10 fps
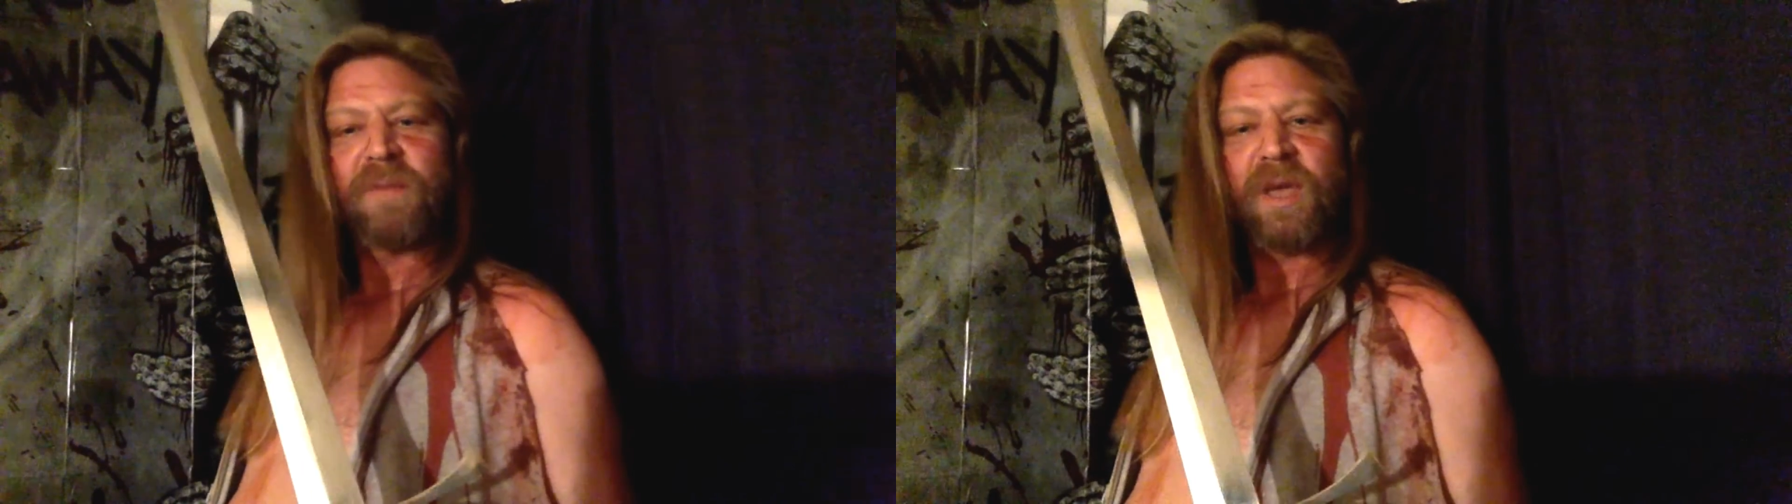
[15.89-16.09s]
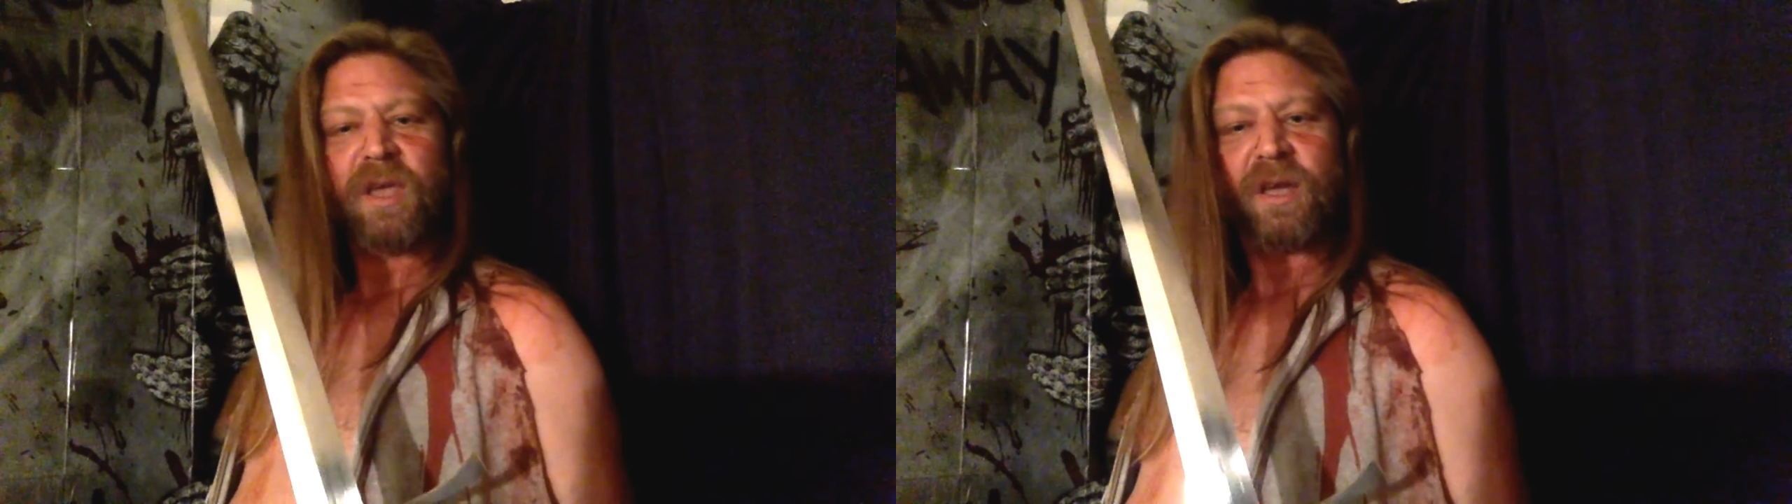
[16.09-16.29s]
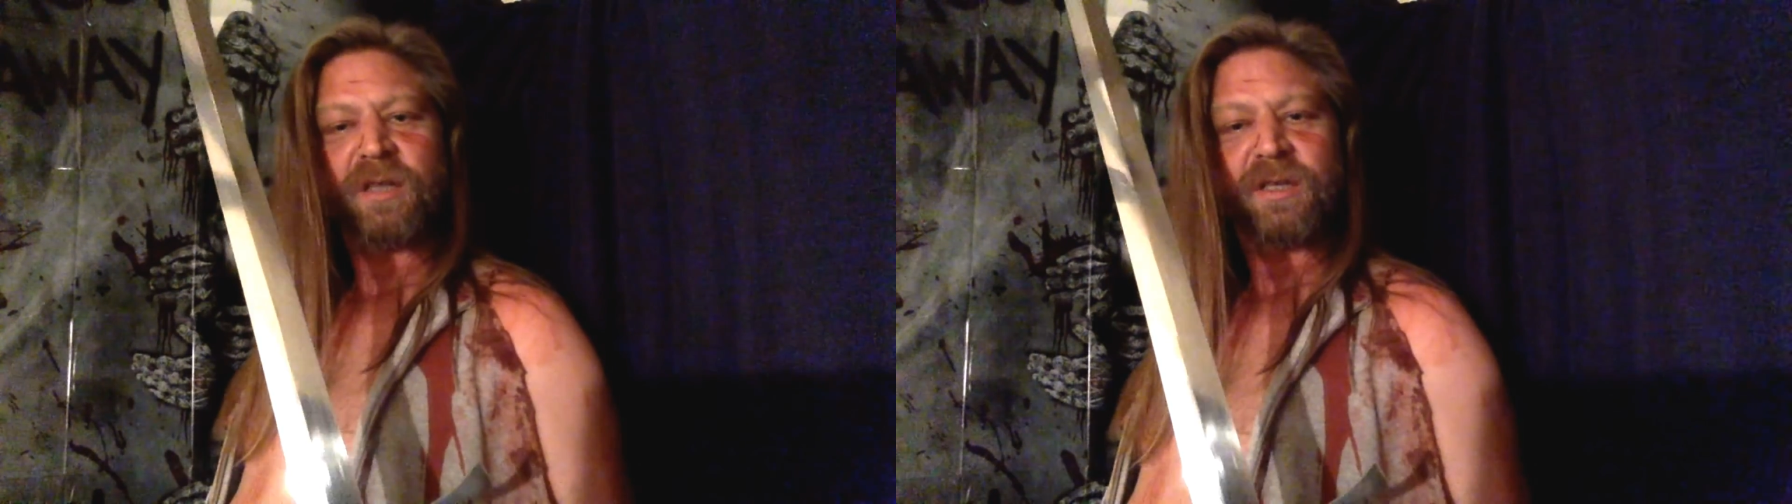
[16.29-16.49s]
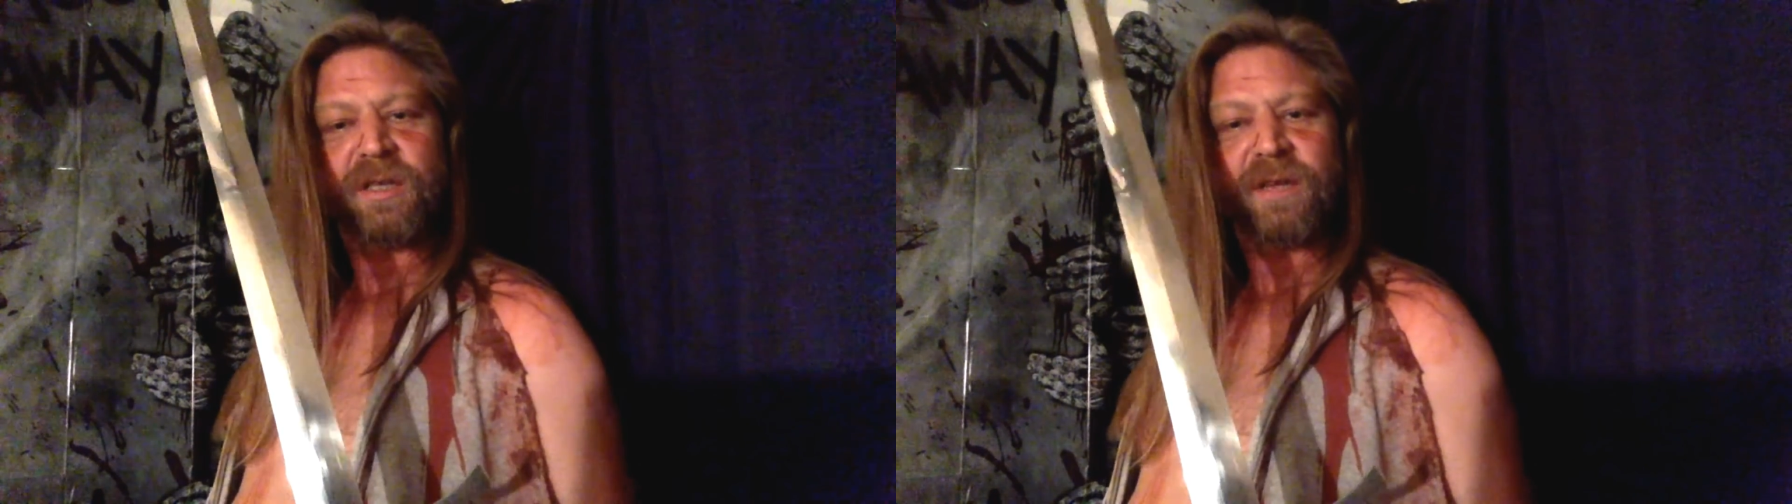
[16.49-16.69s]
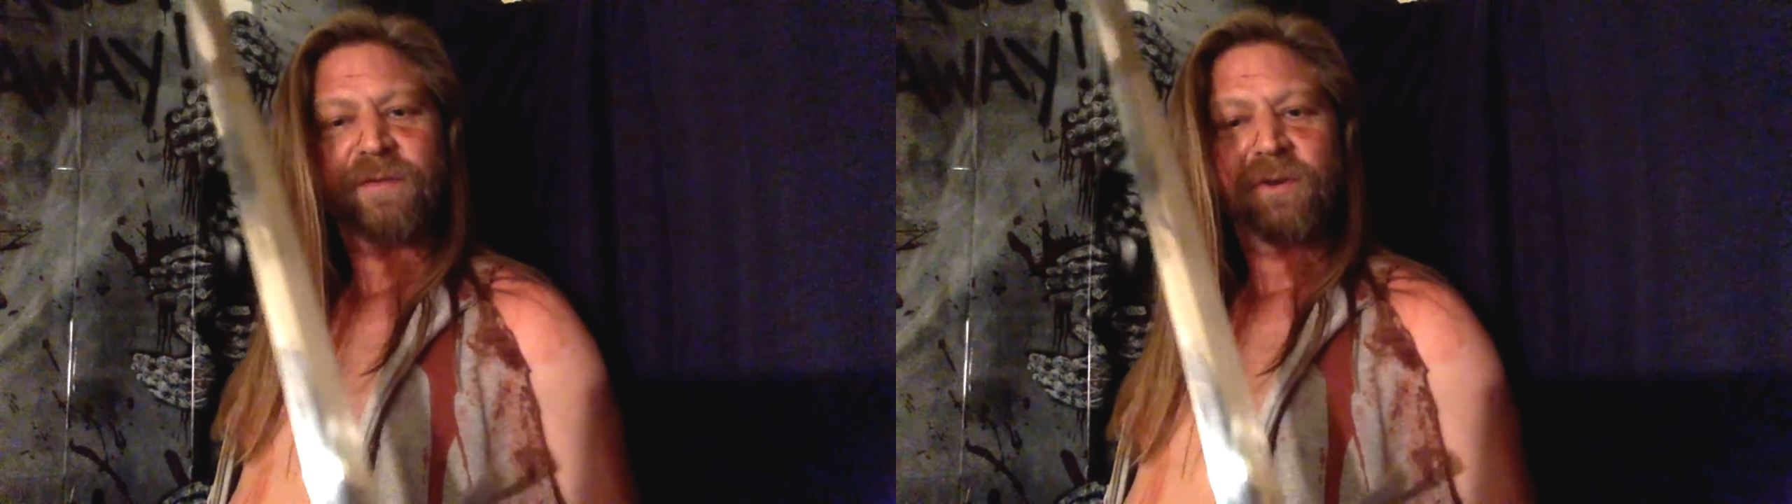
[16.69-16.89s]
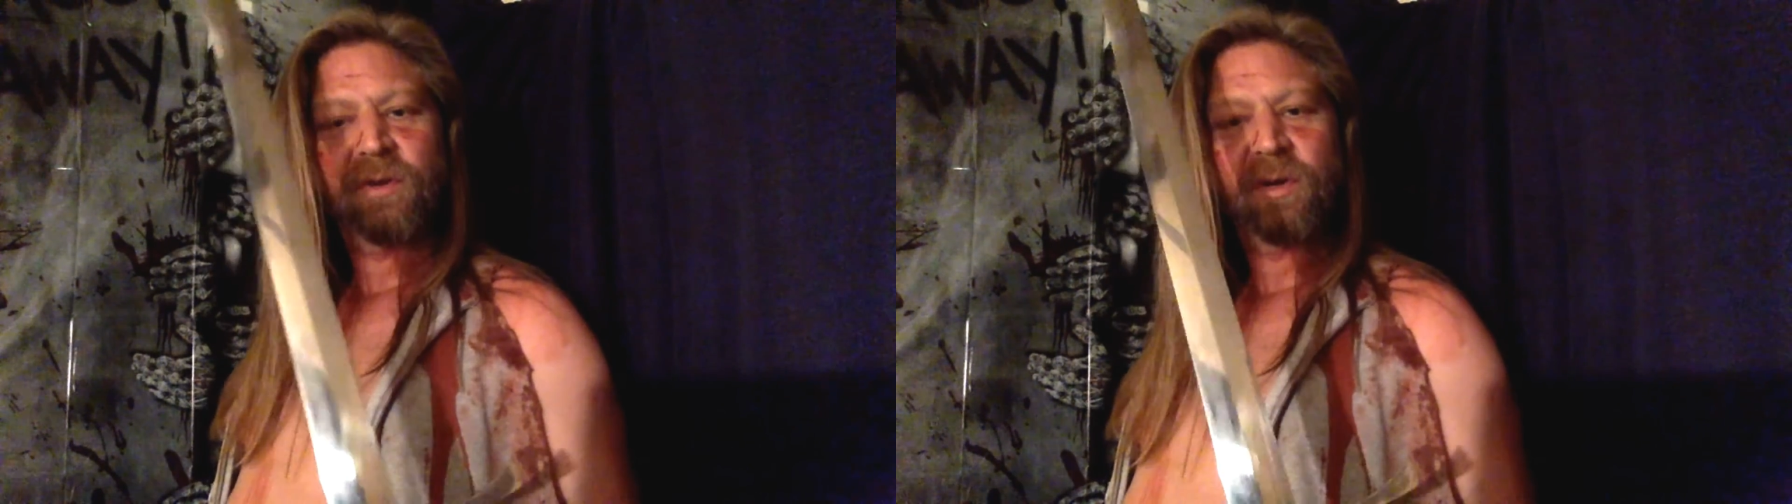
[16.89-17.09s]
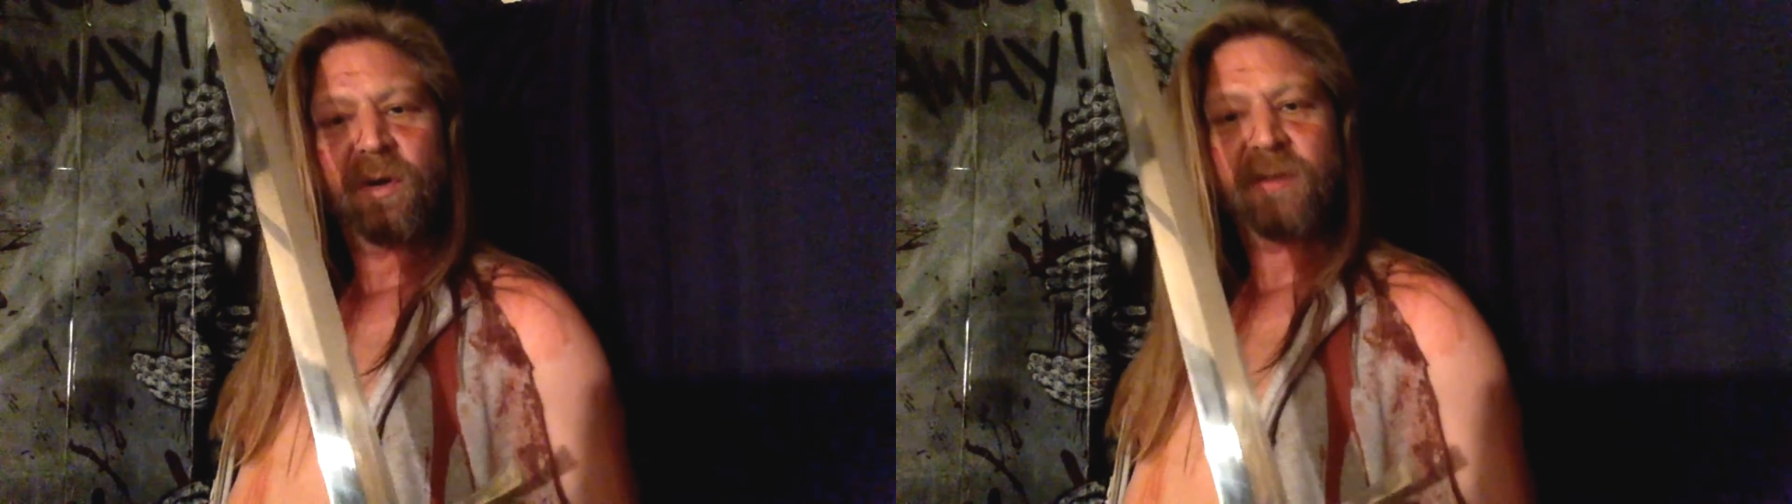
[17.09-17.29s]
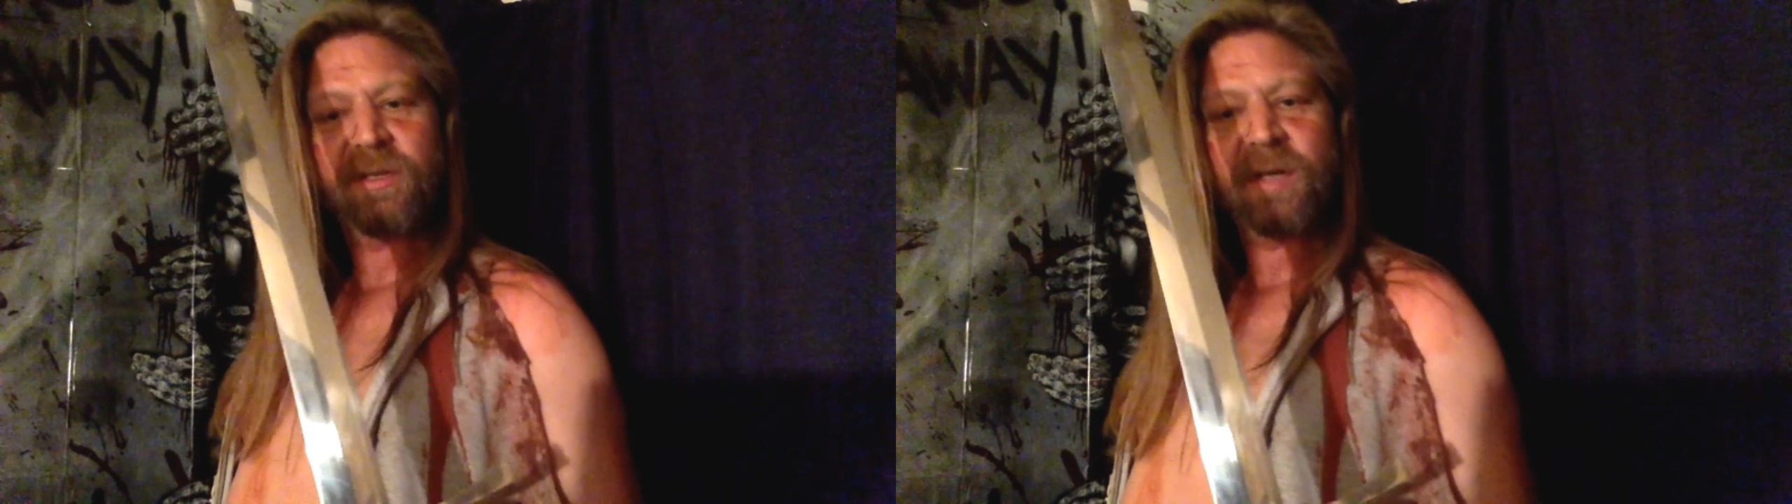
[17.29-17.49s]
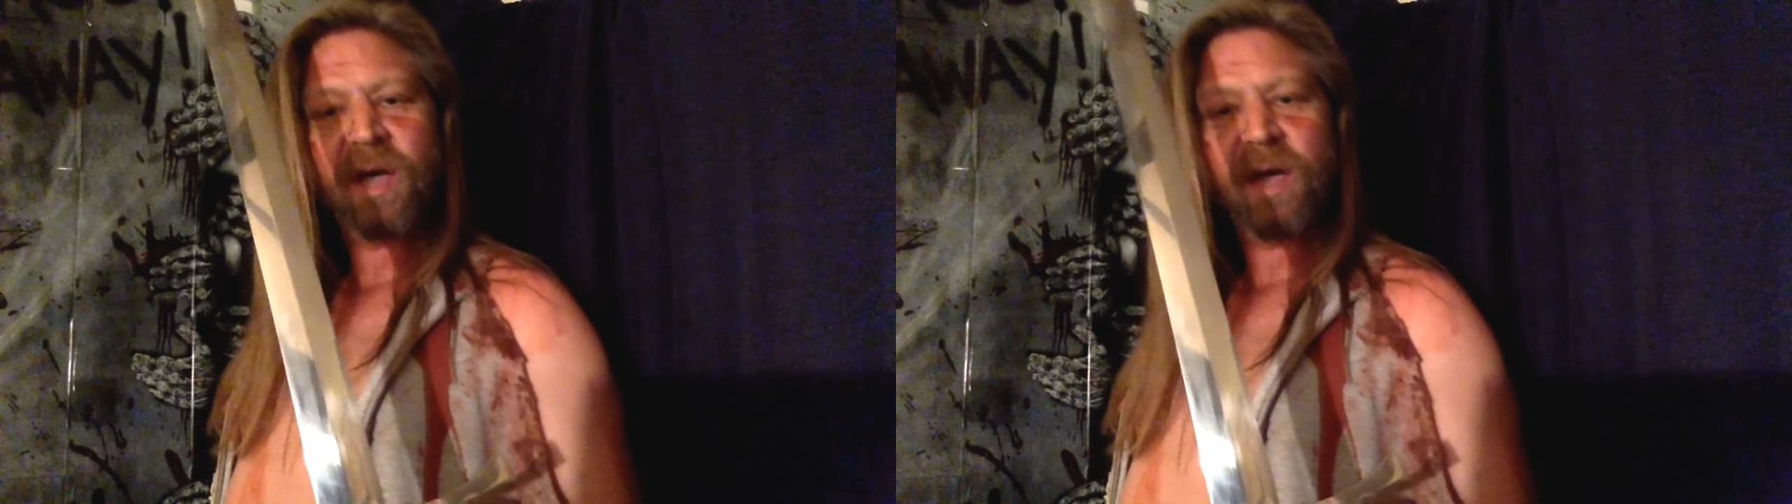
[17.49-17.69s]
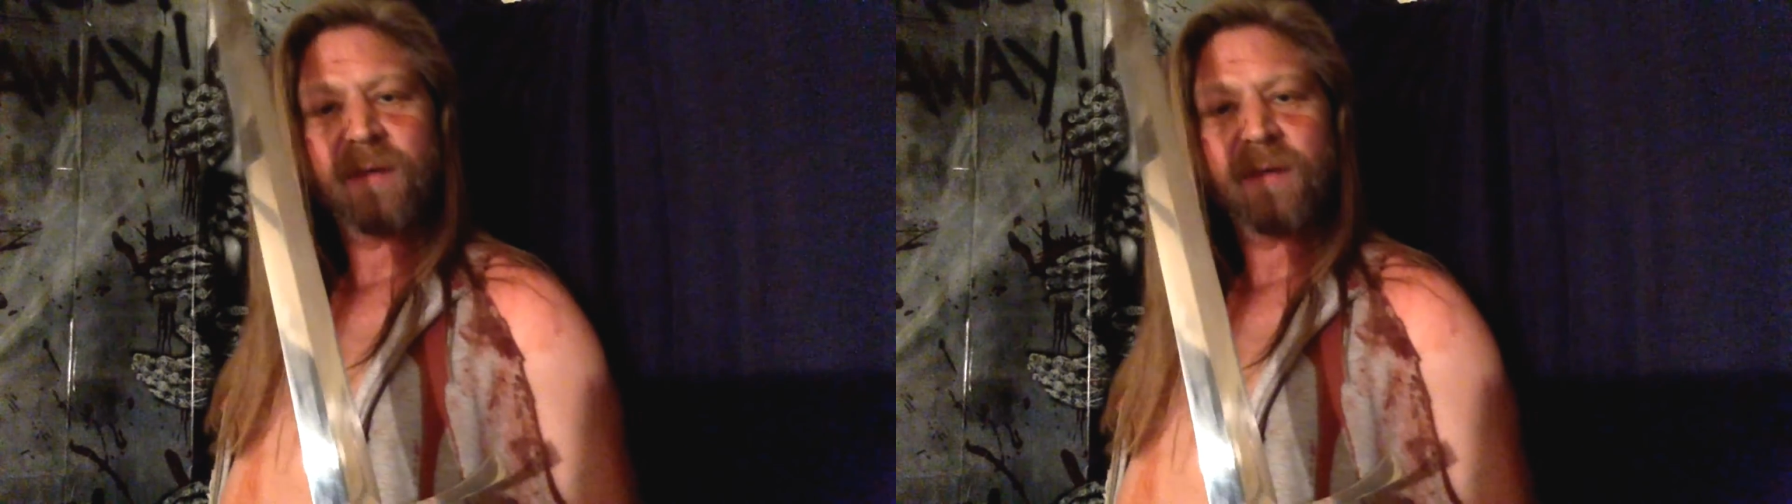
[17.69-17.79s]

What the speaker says: making it unsafe for you to go outside?